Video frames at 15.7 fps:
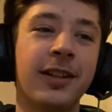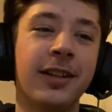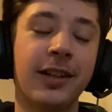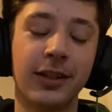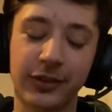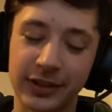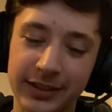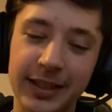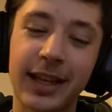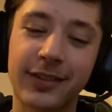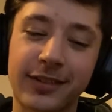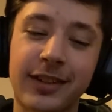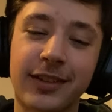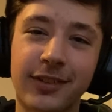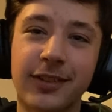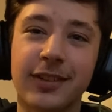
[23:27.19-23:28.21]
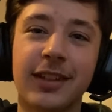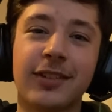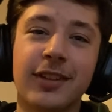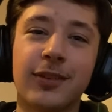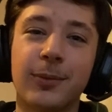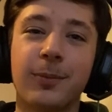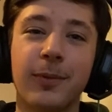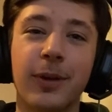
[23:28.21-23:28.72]
I was like, yes, this
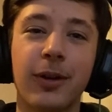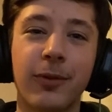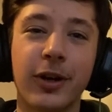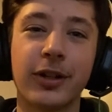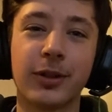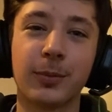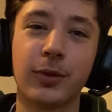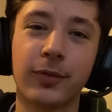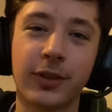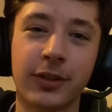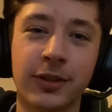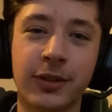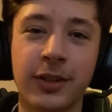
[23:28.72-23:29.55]
is a very good movie.